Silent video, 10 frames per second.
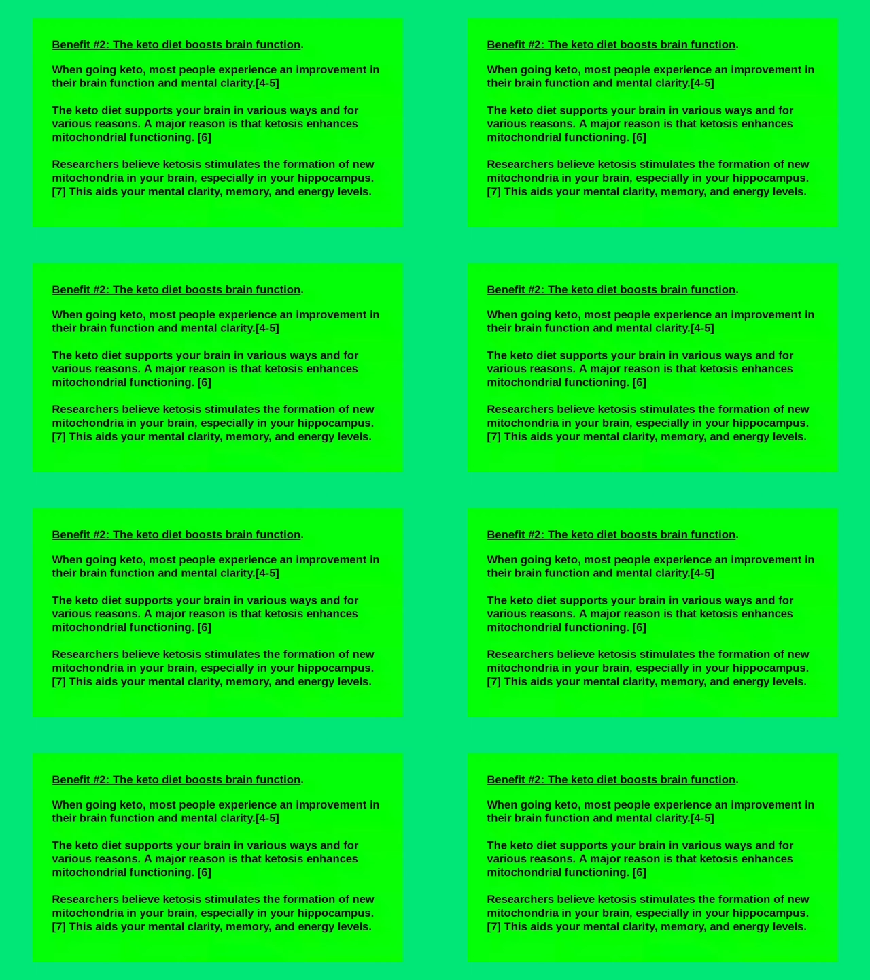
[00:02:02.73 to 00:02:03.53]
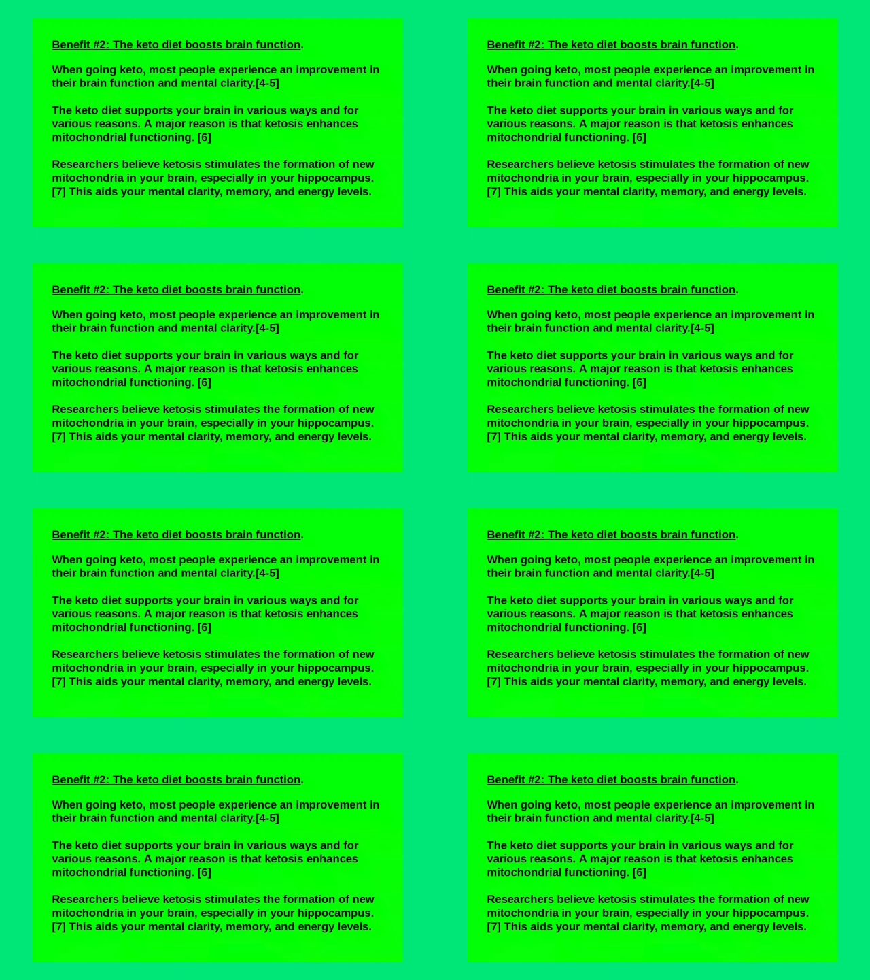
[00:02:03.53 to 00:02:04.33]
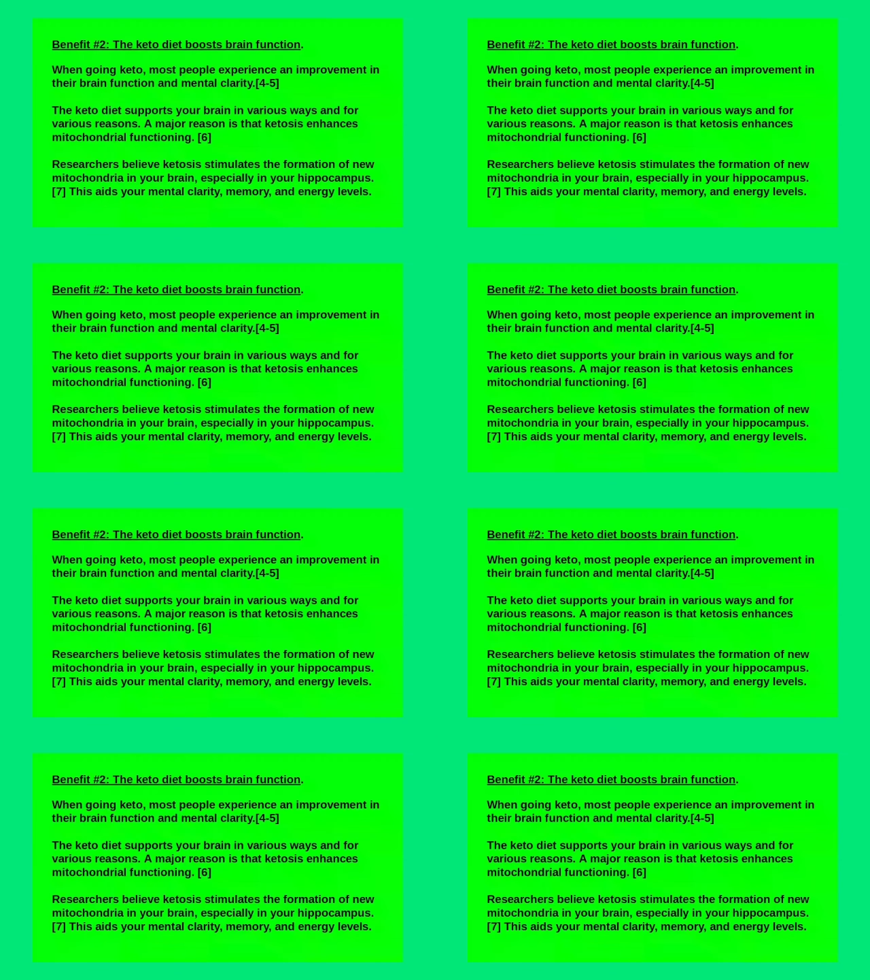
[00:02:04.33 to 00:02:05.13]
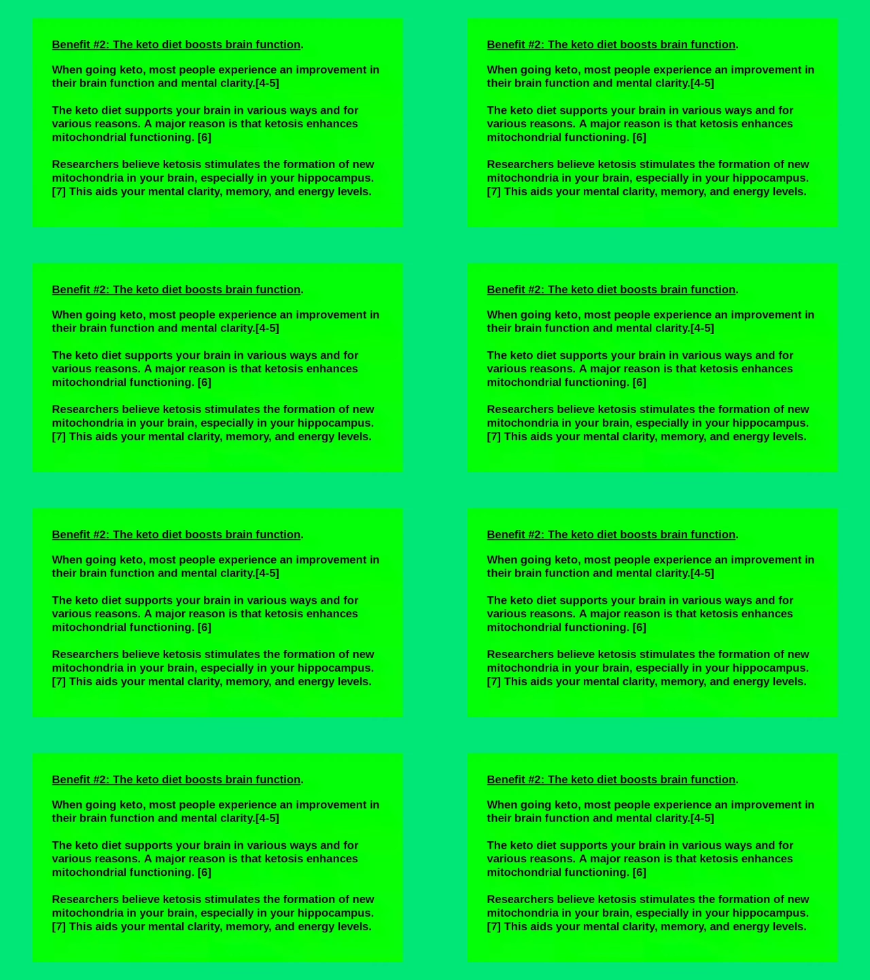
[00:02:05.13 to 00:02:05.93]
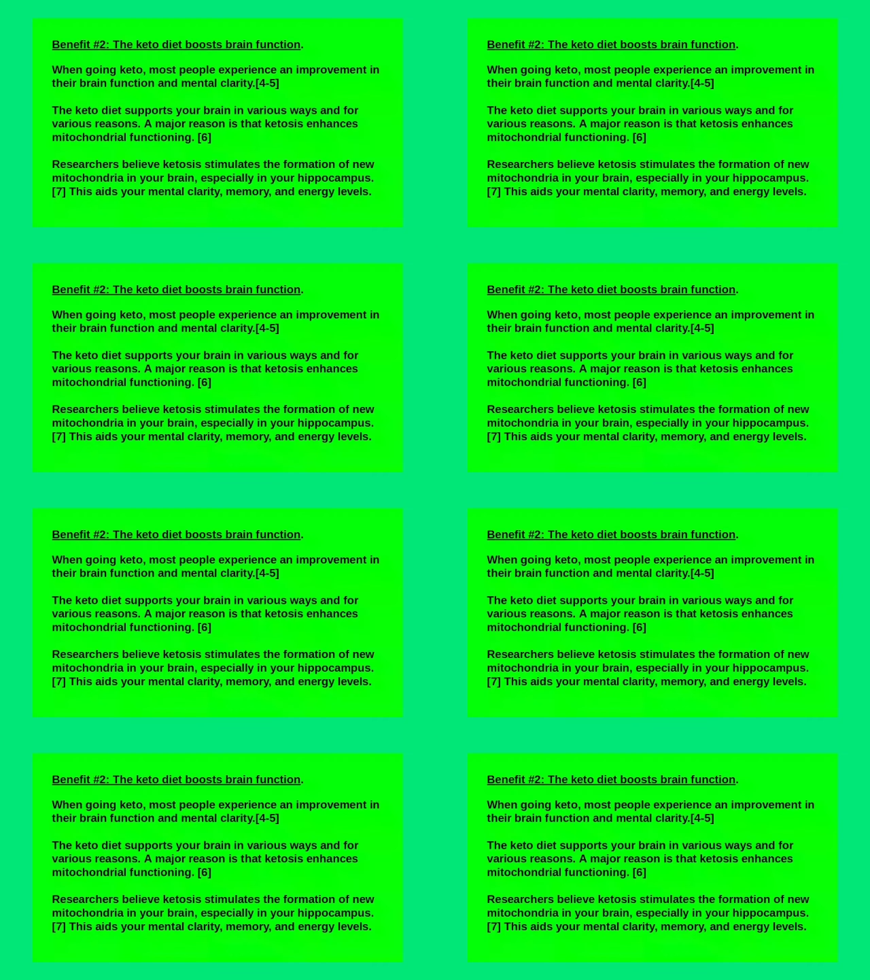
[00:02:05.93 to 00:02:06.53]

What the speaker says: (no speaker visible)